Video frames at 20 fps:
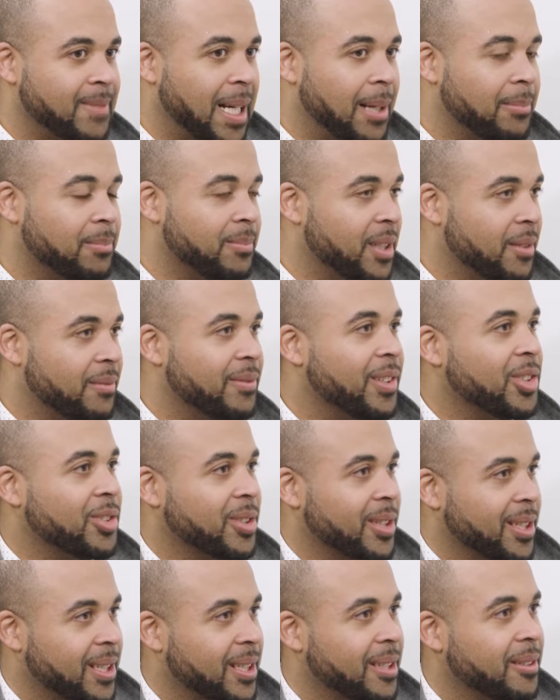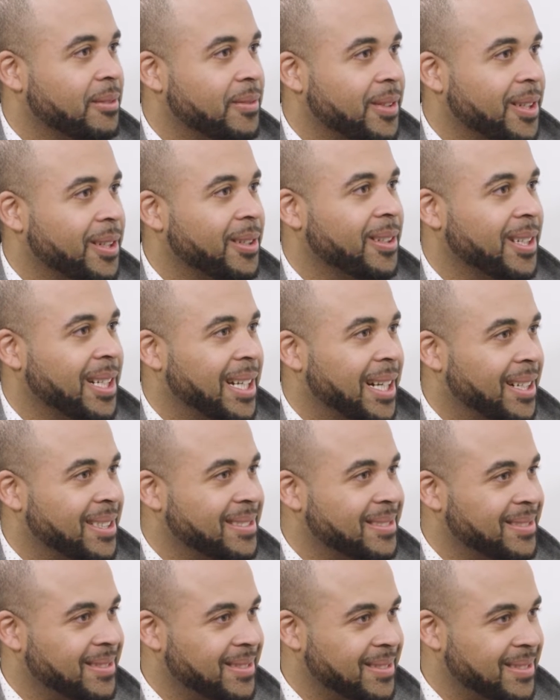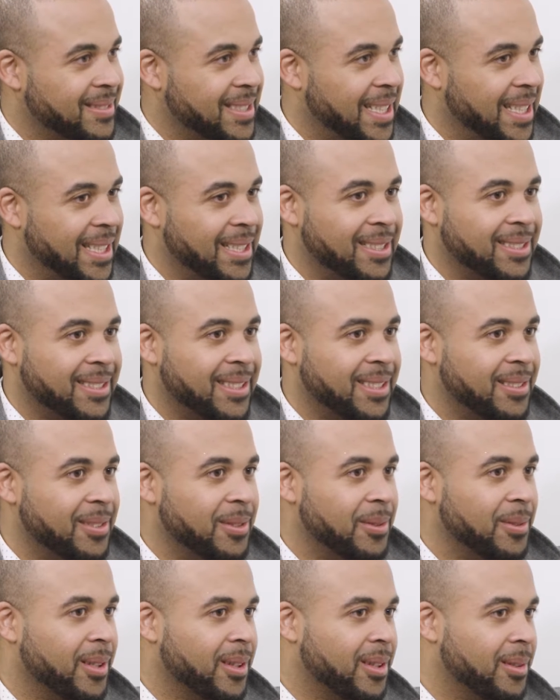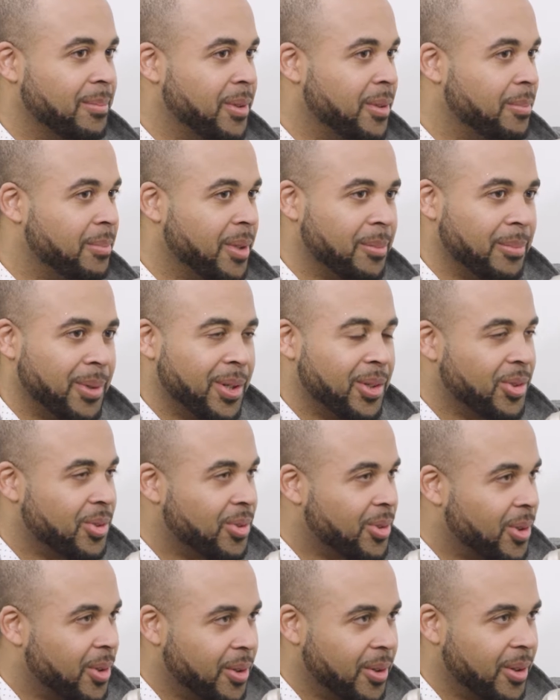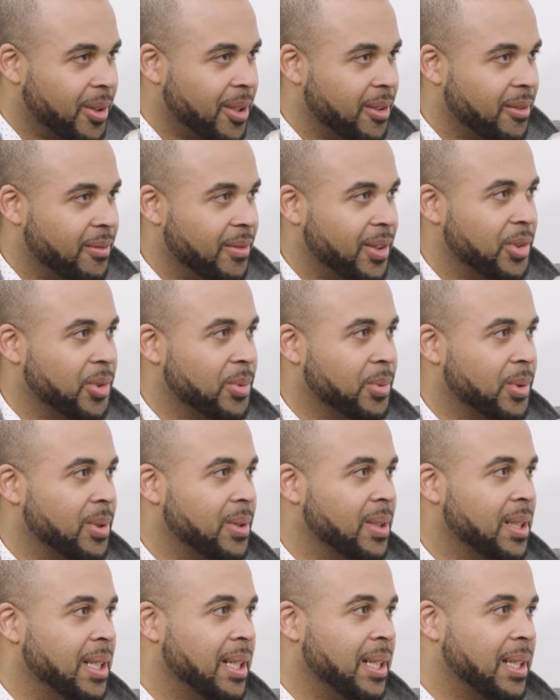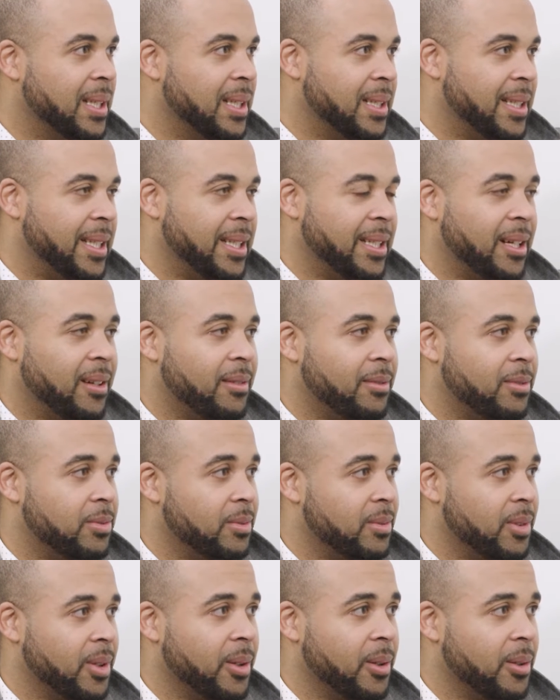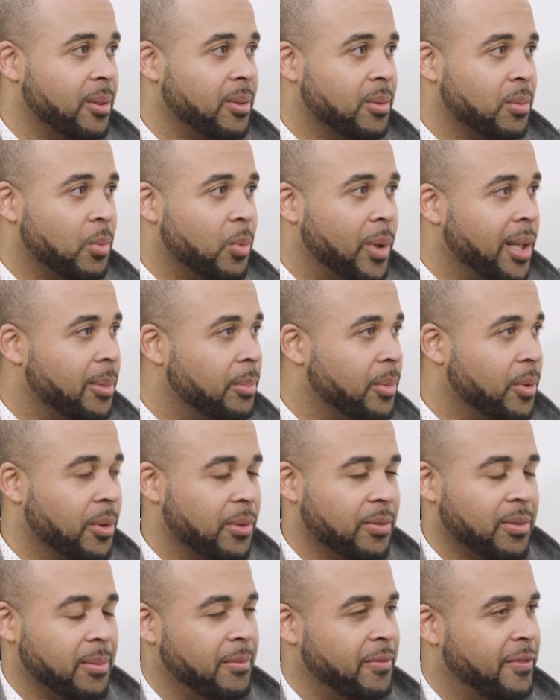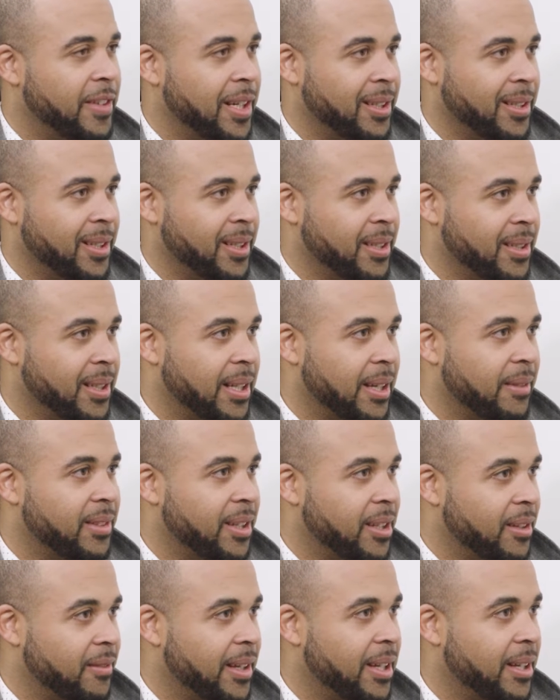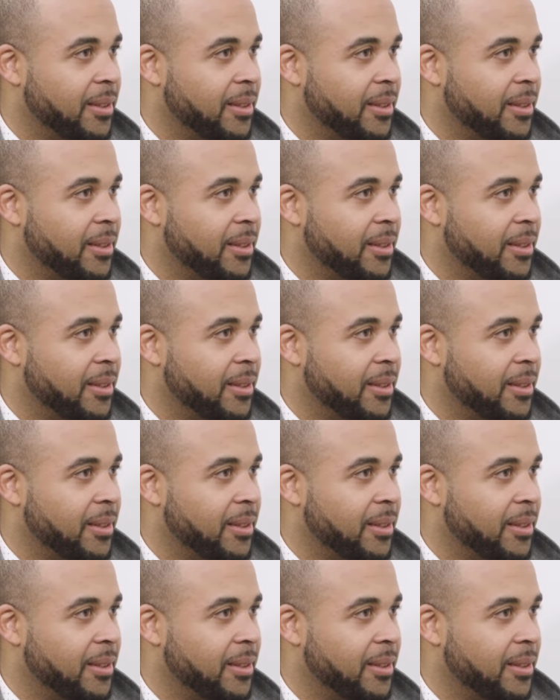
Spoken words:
I'm eventually going to figure it out, and it's going to do nothing but make me a stronger individual. And I've learned way more from failing in life than I've